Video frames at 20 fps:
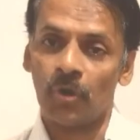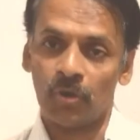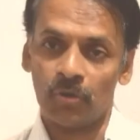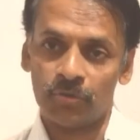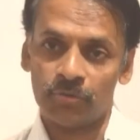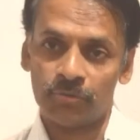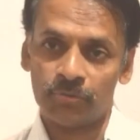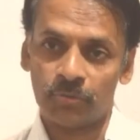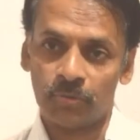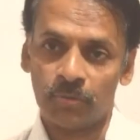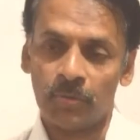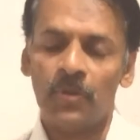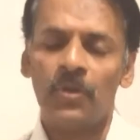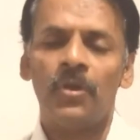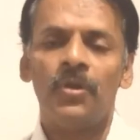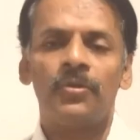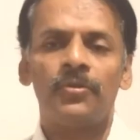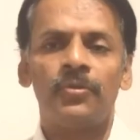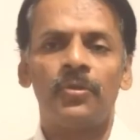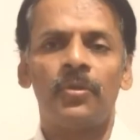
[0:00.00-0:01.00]
also.
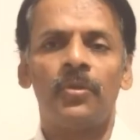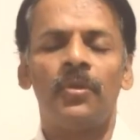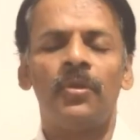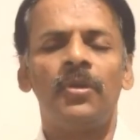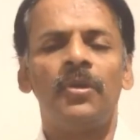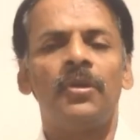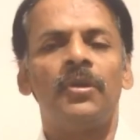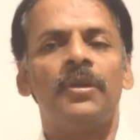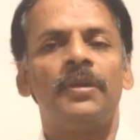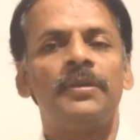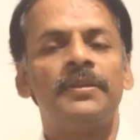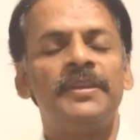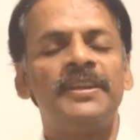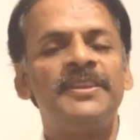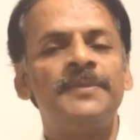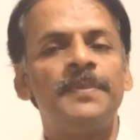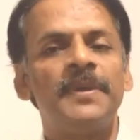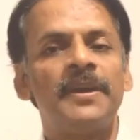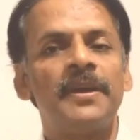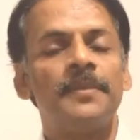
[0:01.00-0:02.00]
So
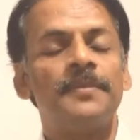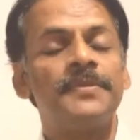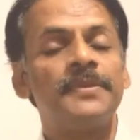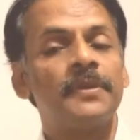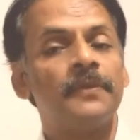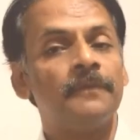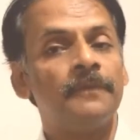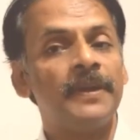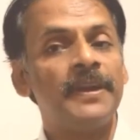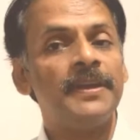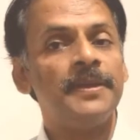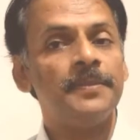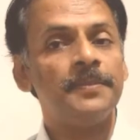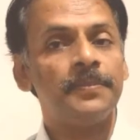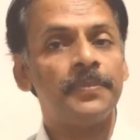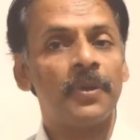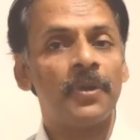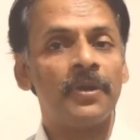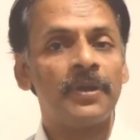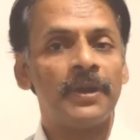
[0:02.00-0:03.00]
this becomes very
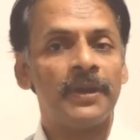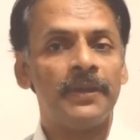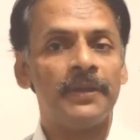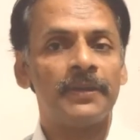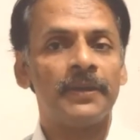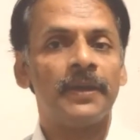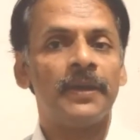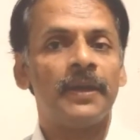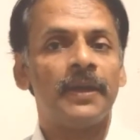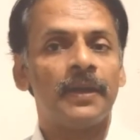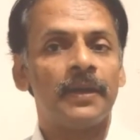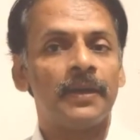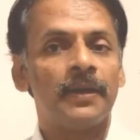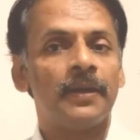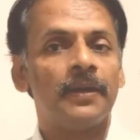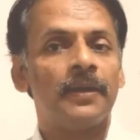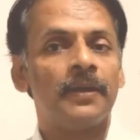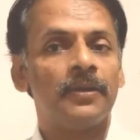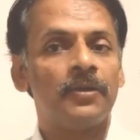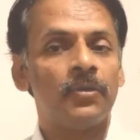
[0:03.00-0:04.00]
important
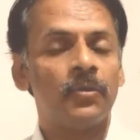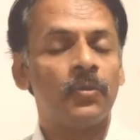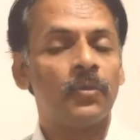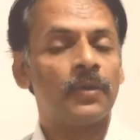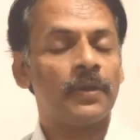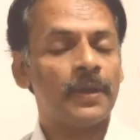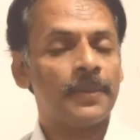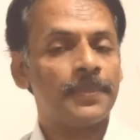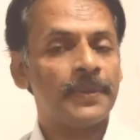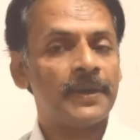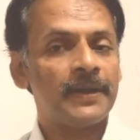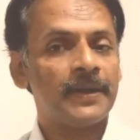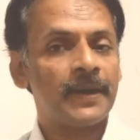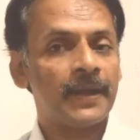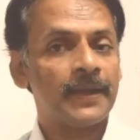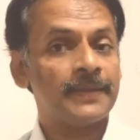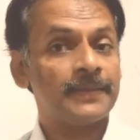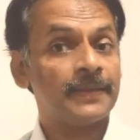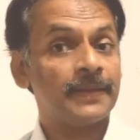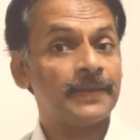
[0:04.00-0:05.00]
to
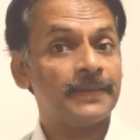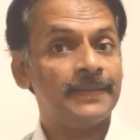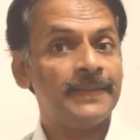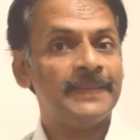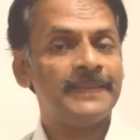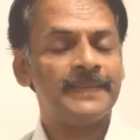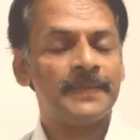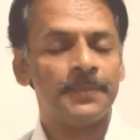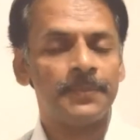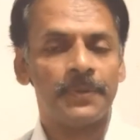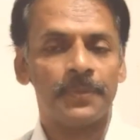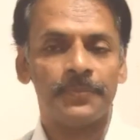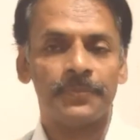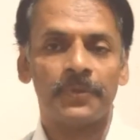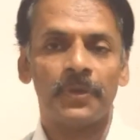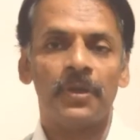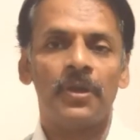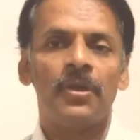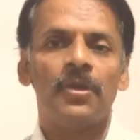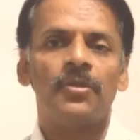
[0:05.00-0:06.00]
repertorize these
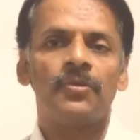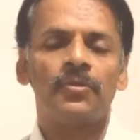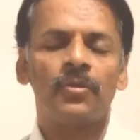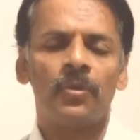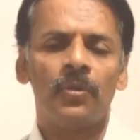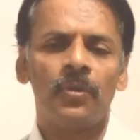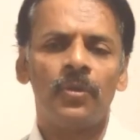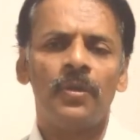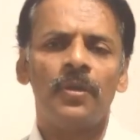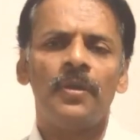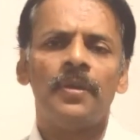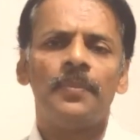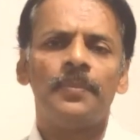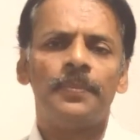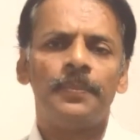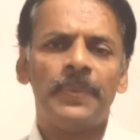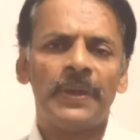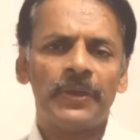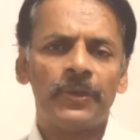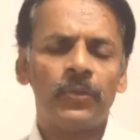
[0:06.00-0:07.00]
symptoms. So
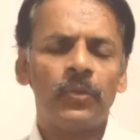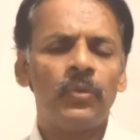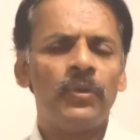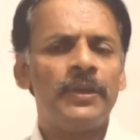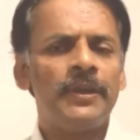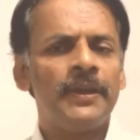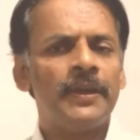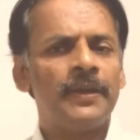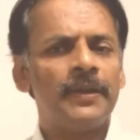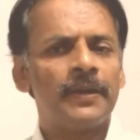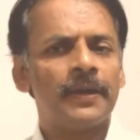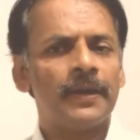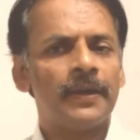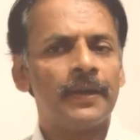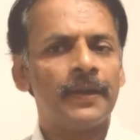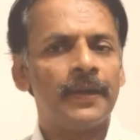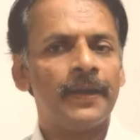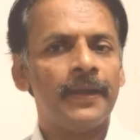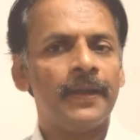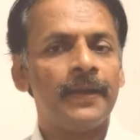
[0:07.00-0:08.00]
peculiar,
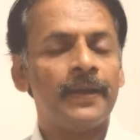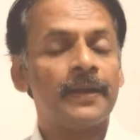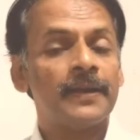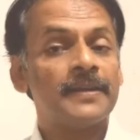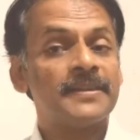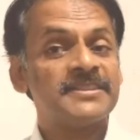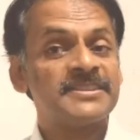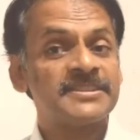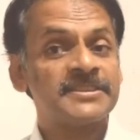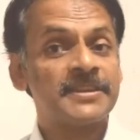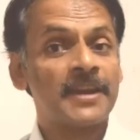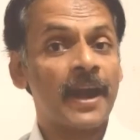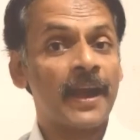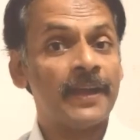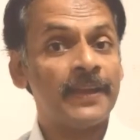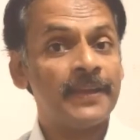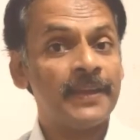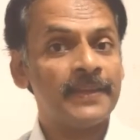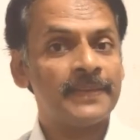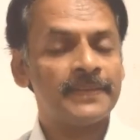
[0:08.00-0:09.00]
rare,
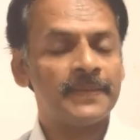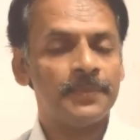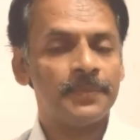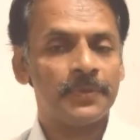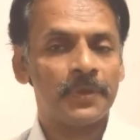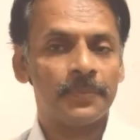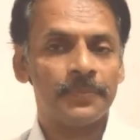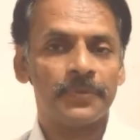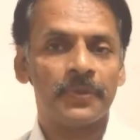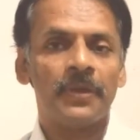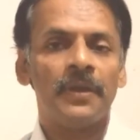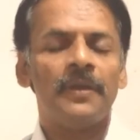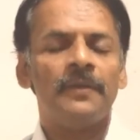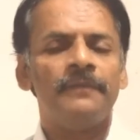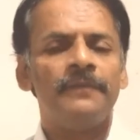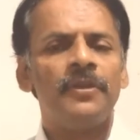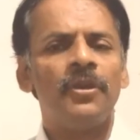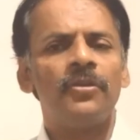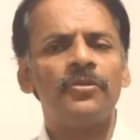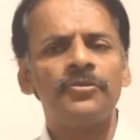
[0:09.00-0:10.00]
striking symptoms.
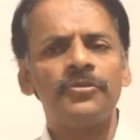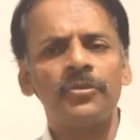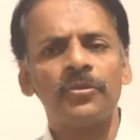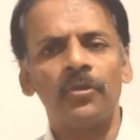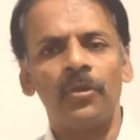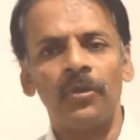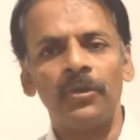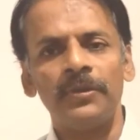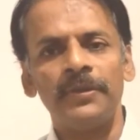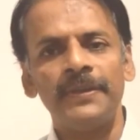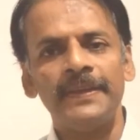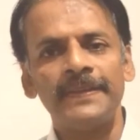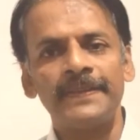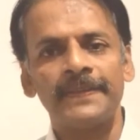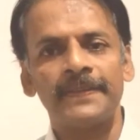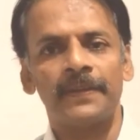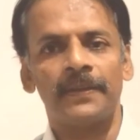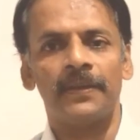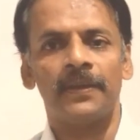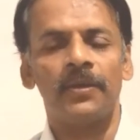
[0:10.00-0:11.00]
We also call
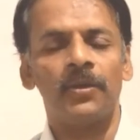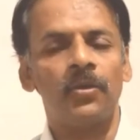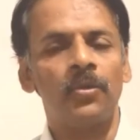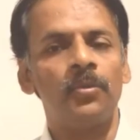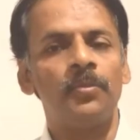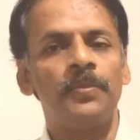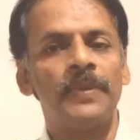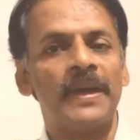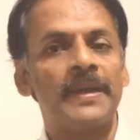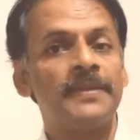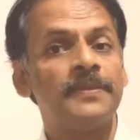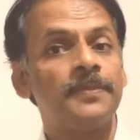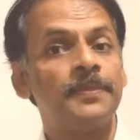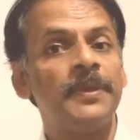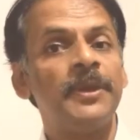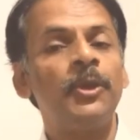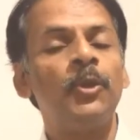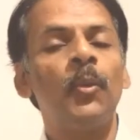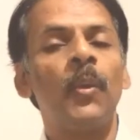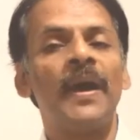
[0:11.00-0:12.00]
this group as
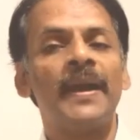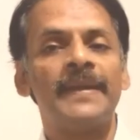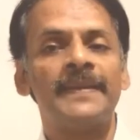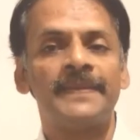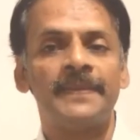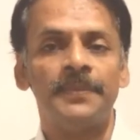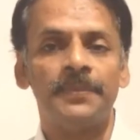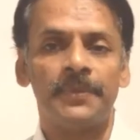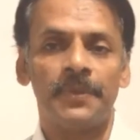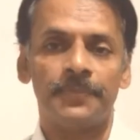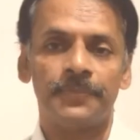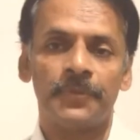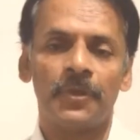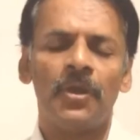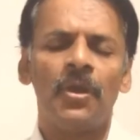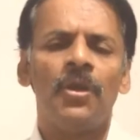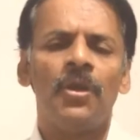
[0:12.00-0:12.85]
PQRS symptoms.